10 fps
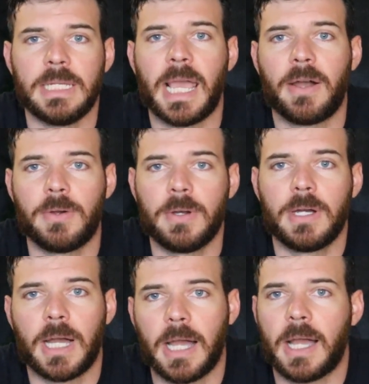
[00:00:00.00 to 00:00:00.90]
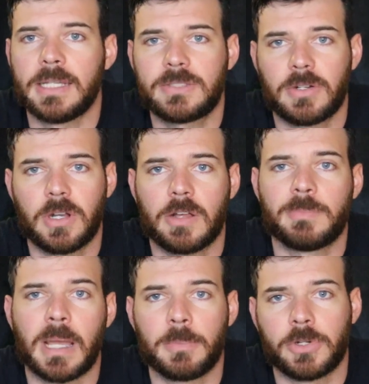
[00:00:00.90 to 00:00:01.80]
Now, I started off
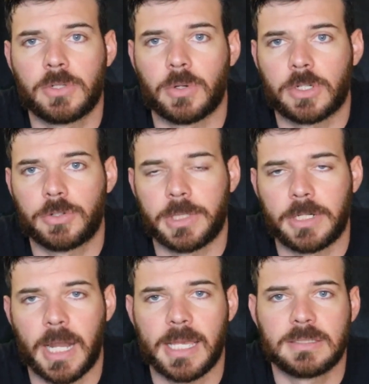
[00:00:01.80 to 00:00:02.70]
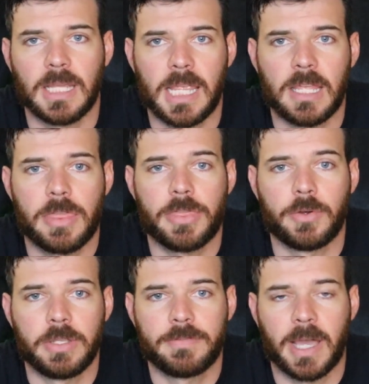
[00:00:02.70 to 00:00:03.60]
my Marine Corps career as a
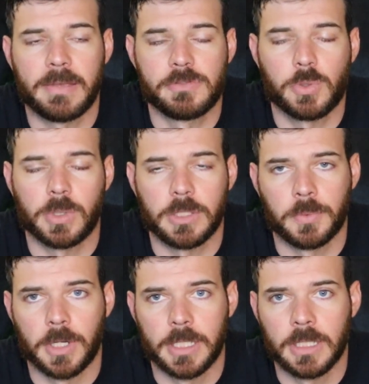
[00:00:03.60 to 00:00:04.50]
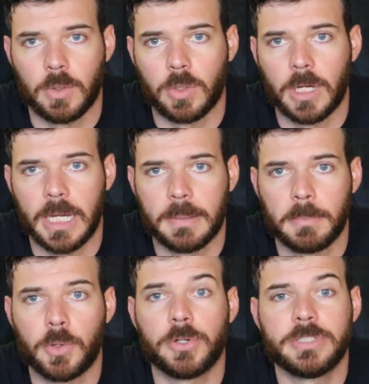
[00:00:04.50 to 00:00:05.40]
3521 or a
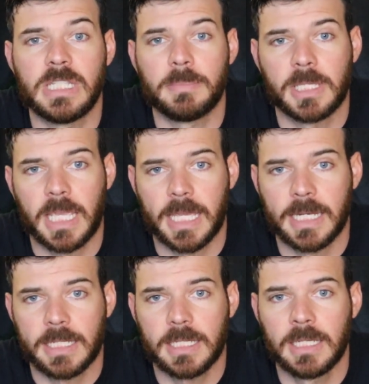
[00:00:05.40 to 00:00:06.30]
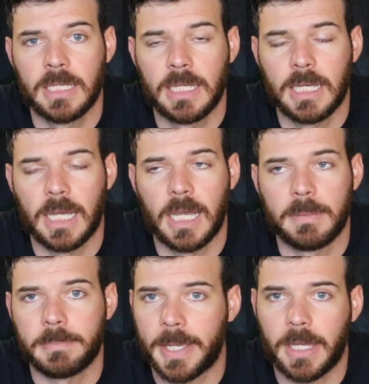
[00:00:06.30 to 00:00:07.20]
motor T mechanic.
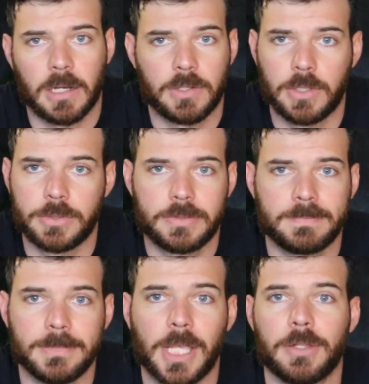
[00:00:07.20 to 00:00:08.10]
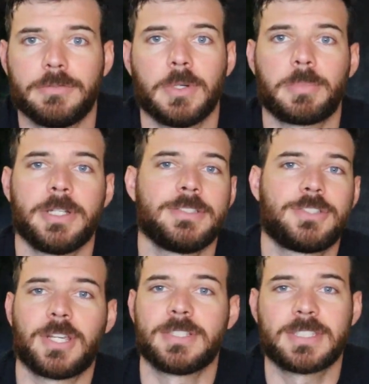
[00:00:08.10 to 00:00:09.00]
I got on those yellow
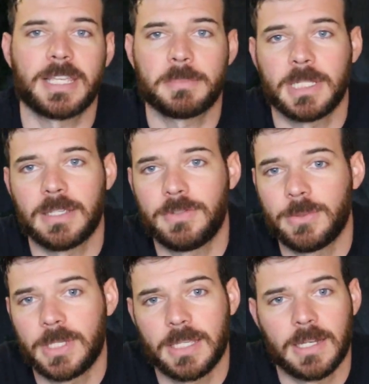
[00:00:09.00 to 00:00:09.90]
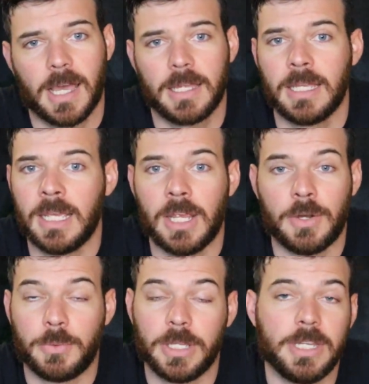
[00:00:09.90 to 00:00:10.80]
footprints just like many of you did, not
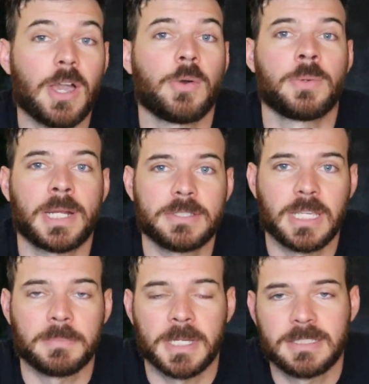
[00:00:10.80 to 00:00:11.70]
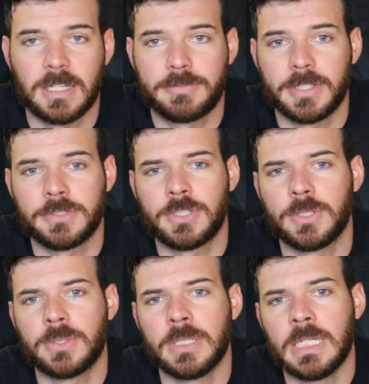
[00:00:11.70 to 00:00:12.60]
really knowing what I was getting myself
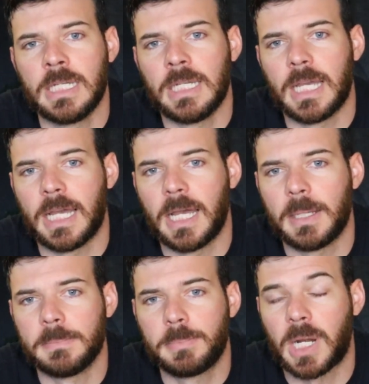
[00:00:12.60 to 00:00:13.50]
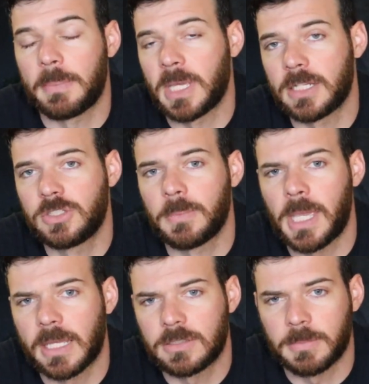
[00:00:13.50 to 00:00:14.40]
into. But I managed to
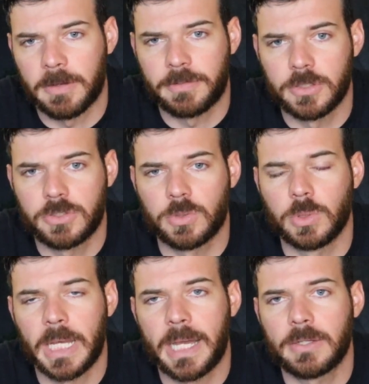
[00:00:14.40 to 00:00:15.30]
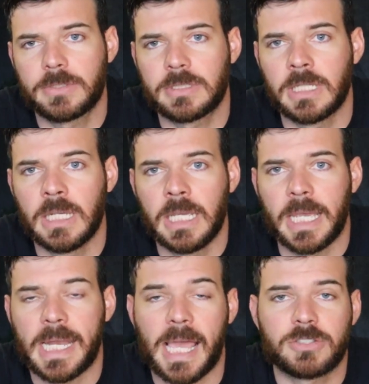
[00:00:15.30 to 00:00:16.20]
make it to my first schoolhouse
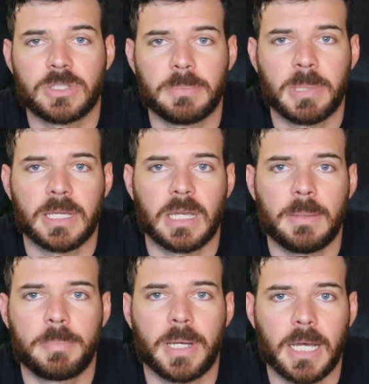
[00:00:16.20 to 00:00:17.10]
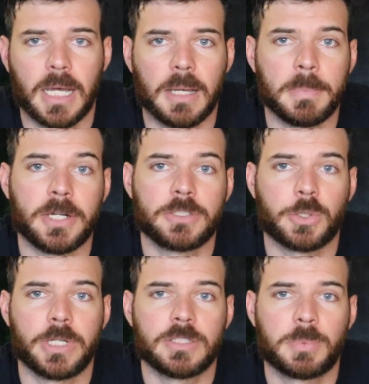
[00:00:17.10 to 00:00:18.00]
and actually pick up a
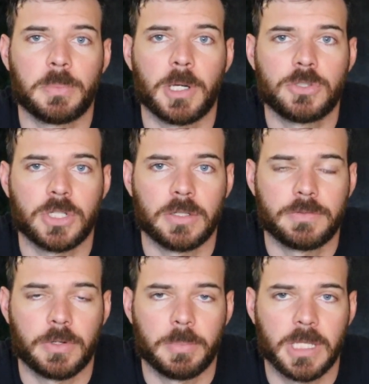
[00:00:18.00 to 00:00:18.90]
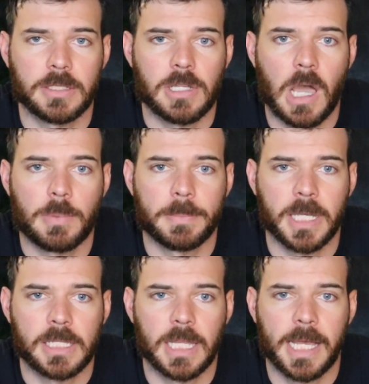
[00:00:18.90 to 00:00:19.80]
meritorious promotion for being top of
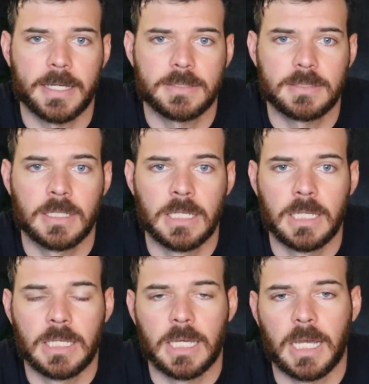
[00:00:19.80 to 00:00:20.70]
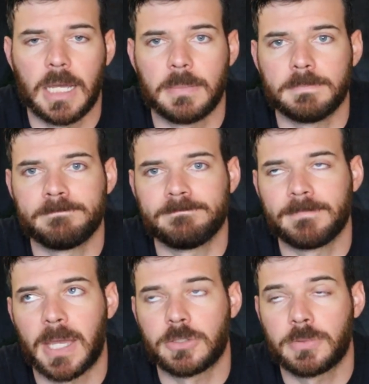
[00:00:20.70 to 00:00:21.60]
my class.
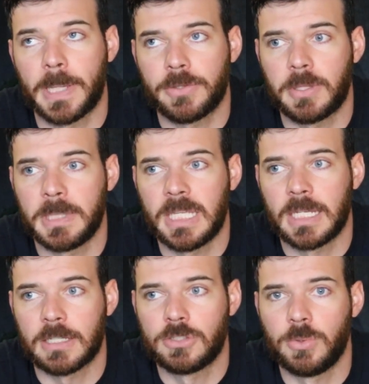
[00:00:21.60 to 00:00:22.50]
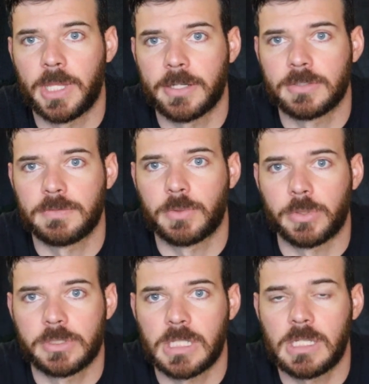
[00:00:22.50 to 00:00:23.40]
That was about the beginning of
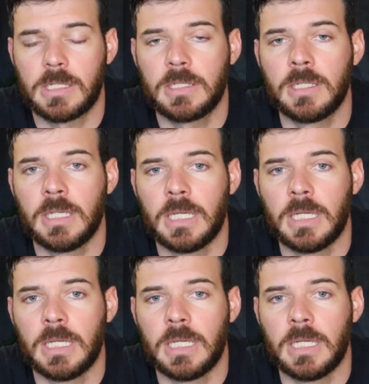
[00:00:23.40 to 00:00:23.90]
2014.